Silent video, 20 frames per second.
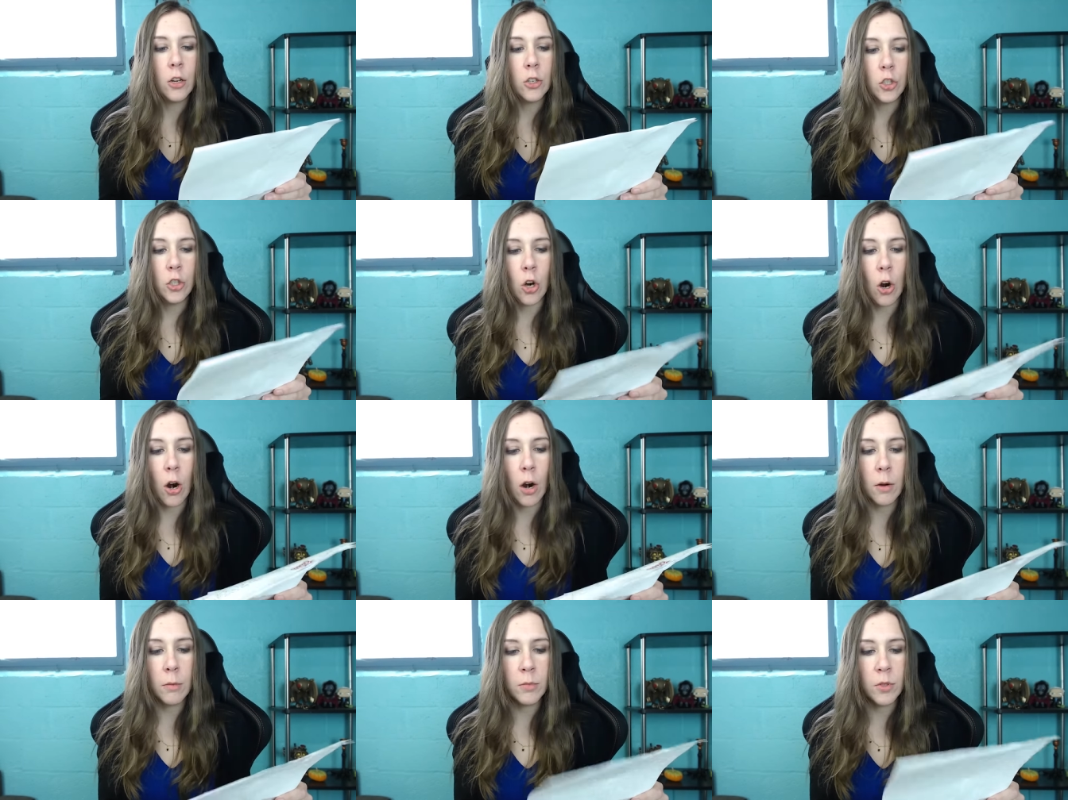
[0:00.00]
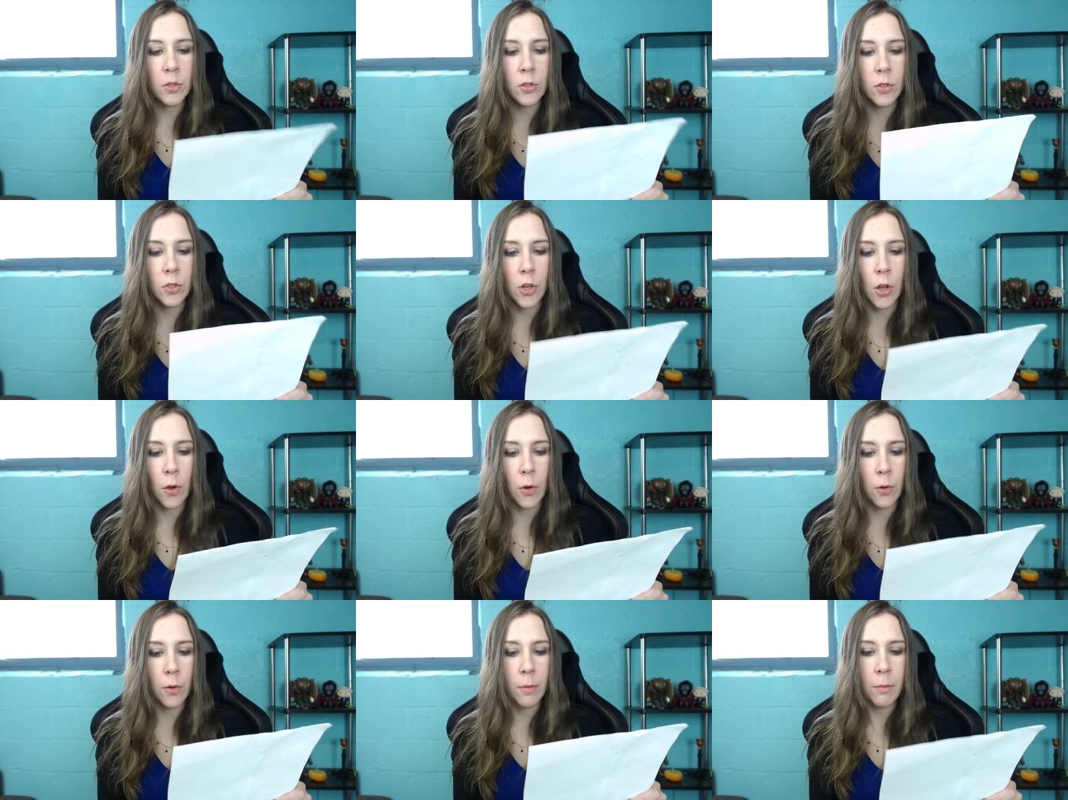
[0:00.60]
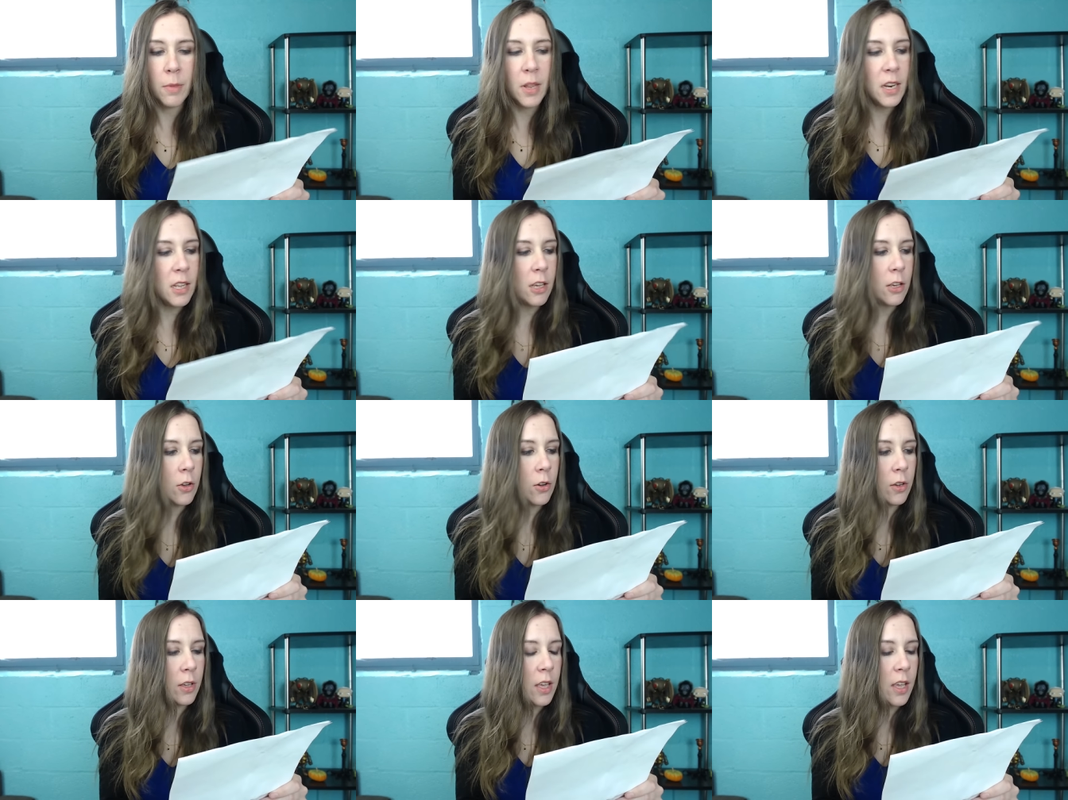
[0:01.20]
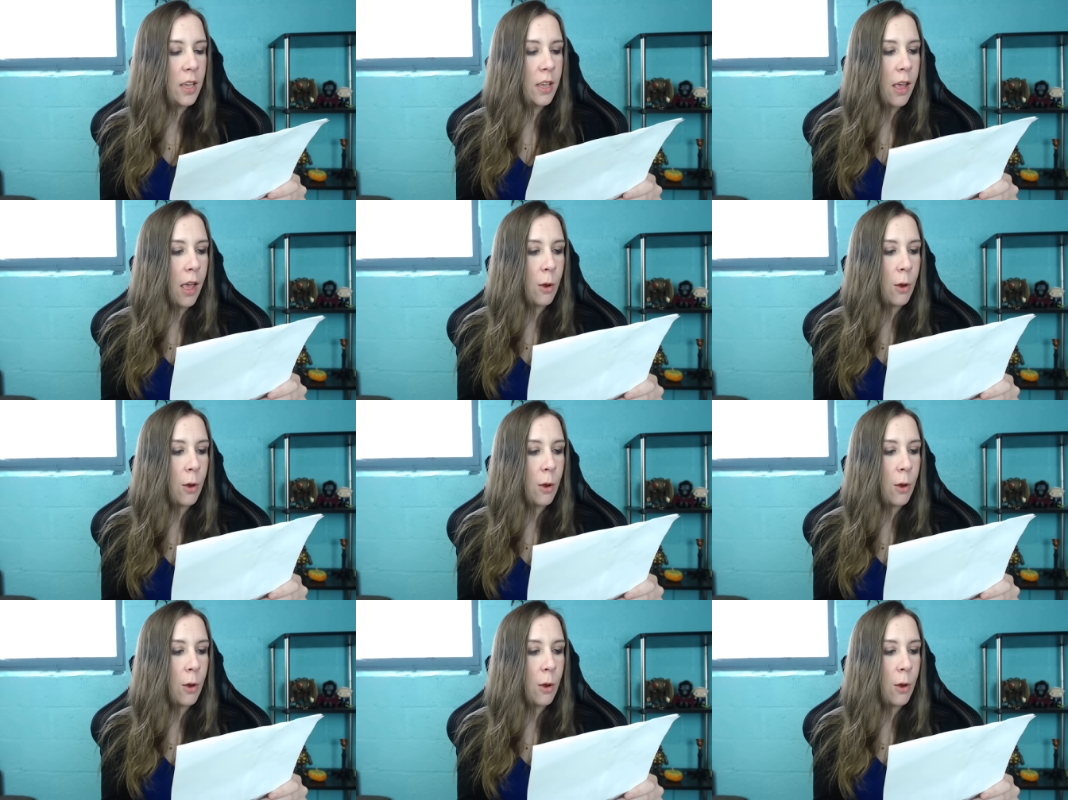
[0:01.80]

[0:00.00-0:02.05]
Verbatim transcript: Charmstone, Mini Cookie,